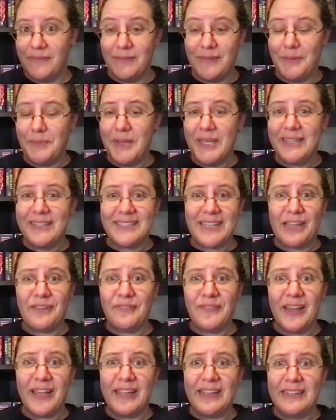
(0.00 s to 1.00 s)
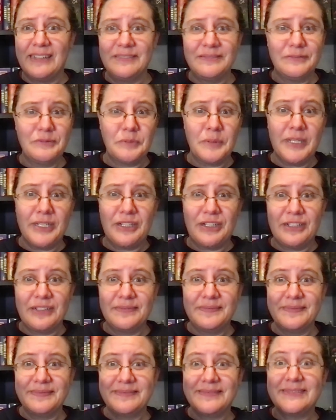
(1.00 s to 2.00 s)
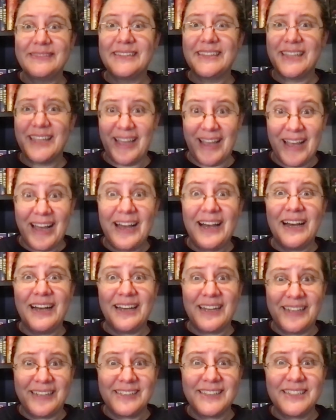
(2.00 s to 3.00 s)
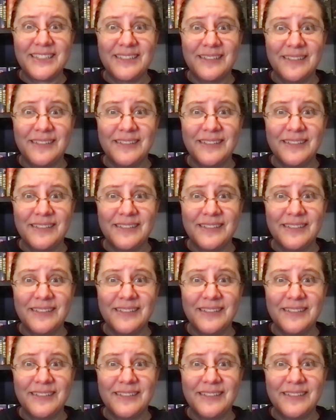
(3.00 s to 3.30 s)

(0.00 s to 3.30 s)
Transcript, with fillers: a big sci fi reader. Hot.